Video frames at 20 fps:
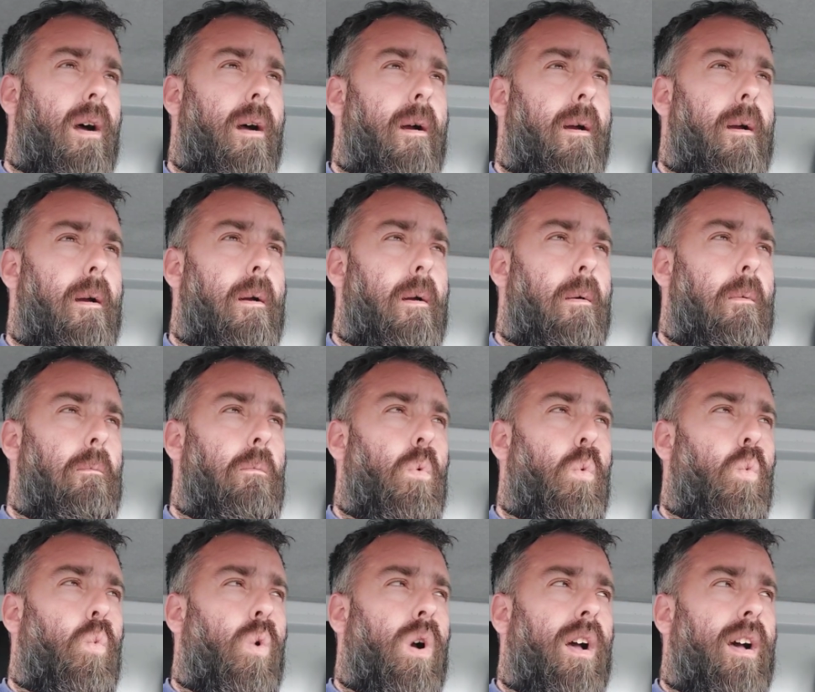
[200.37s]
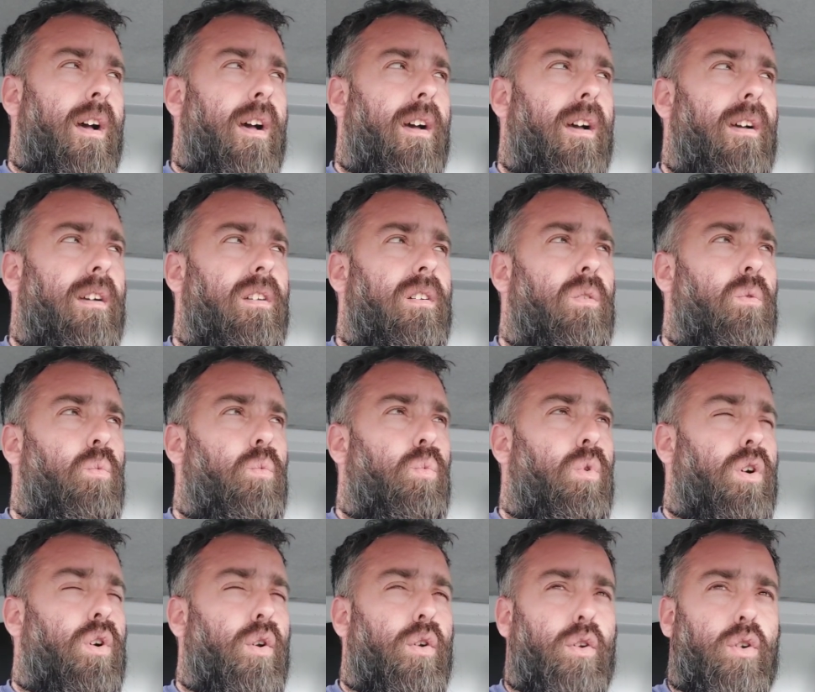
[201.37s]
where
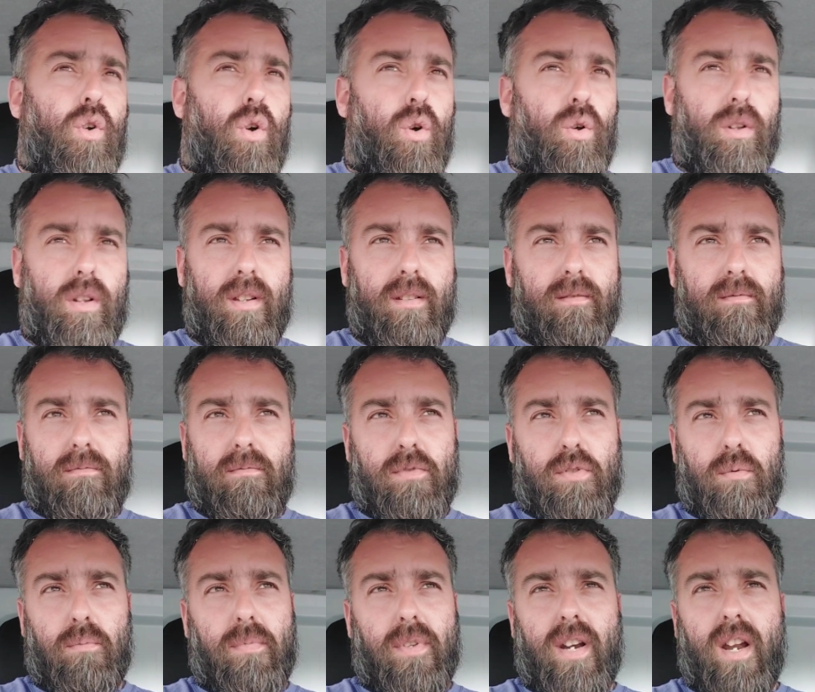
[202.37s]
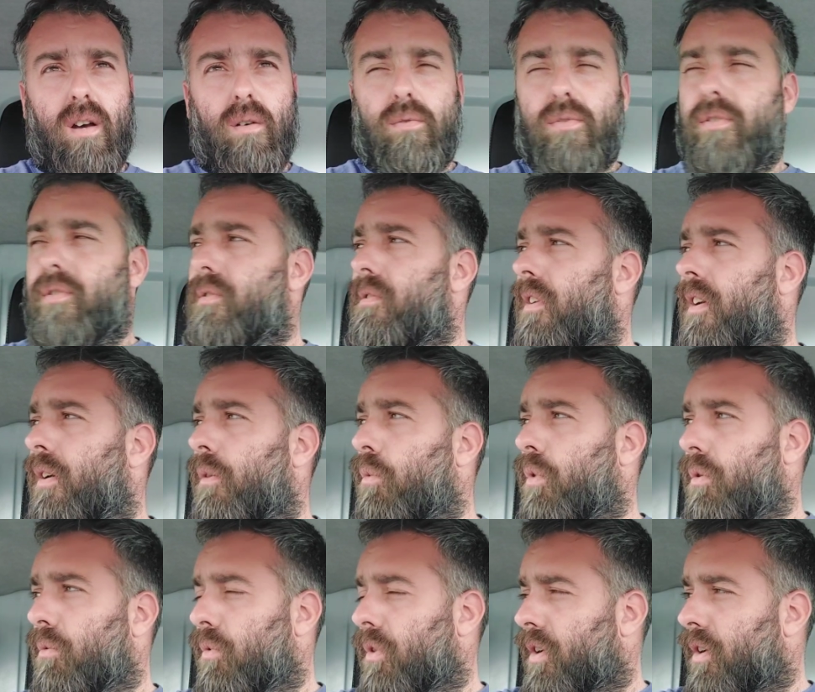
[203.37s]
we're going to call it something else.
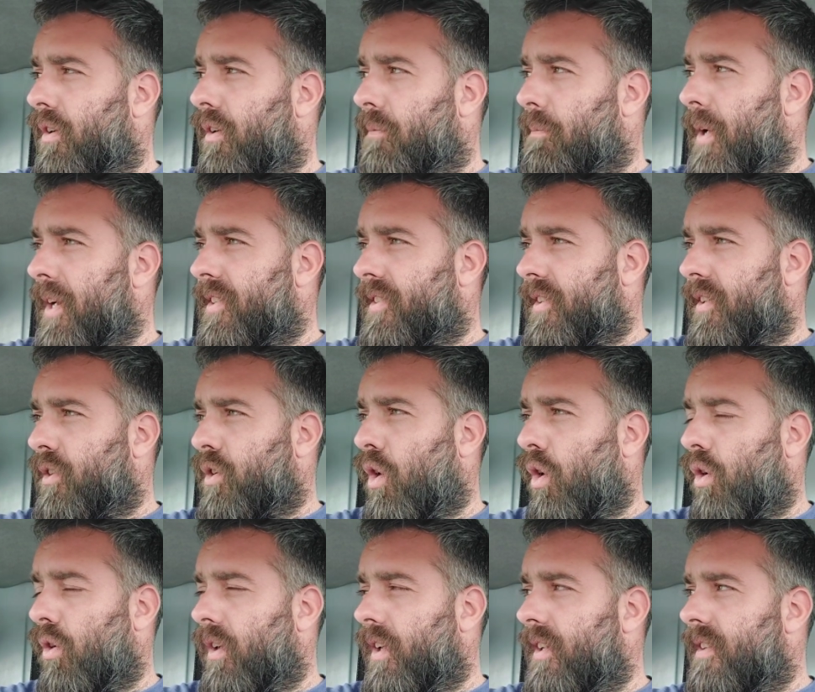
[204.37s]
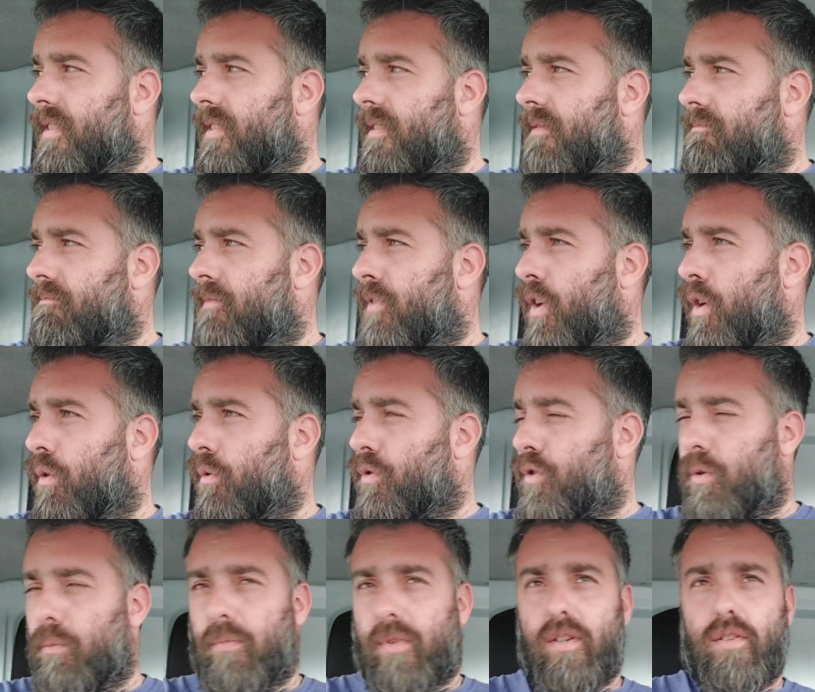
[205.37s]
We're going to basically call it, you know,
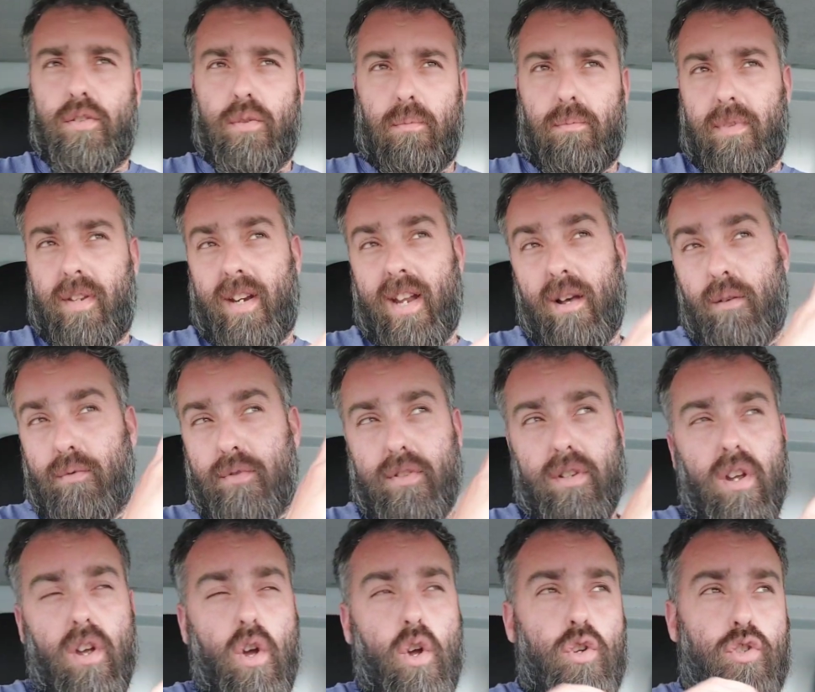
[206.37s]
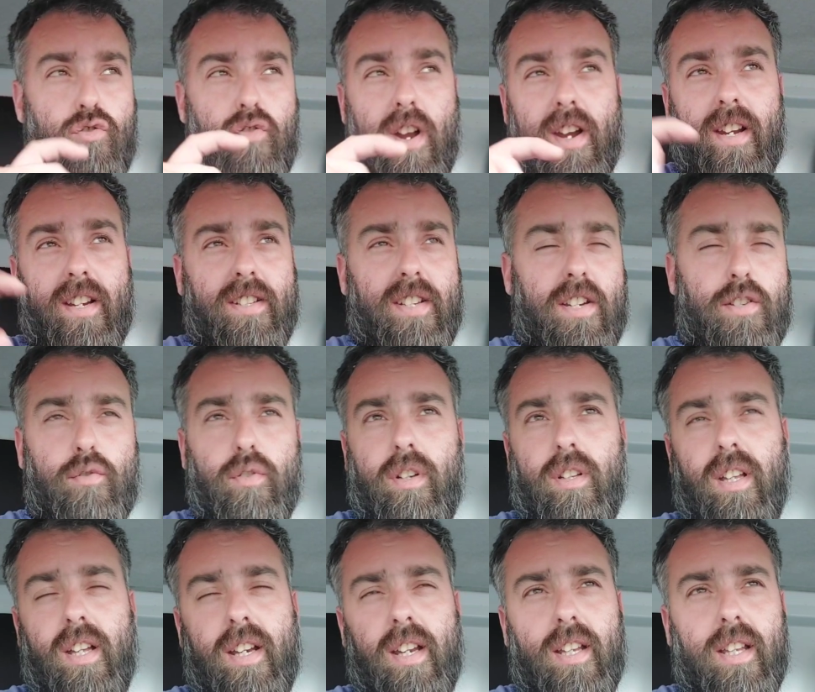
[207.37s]
something else, Trading Zestry
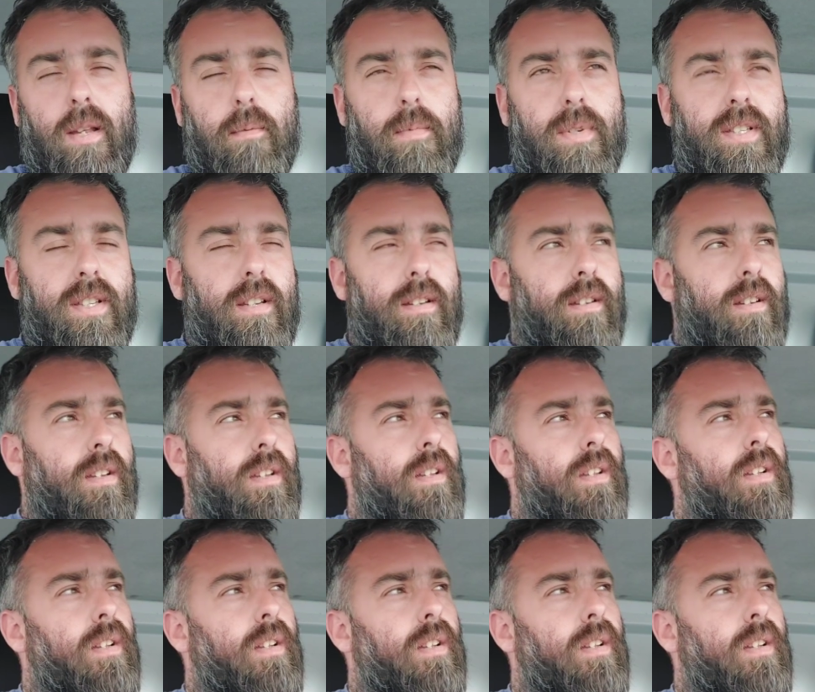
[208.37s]
Cleaning Limited.